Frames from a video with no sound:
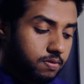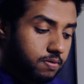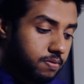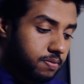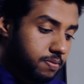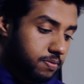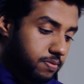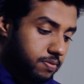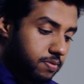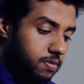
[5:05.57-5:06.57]

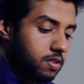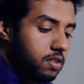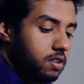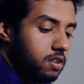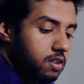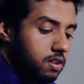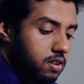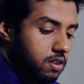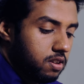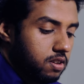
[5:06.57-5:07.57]

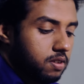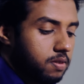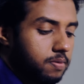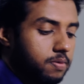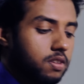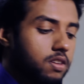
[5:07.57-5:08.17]
[no speech]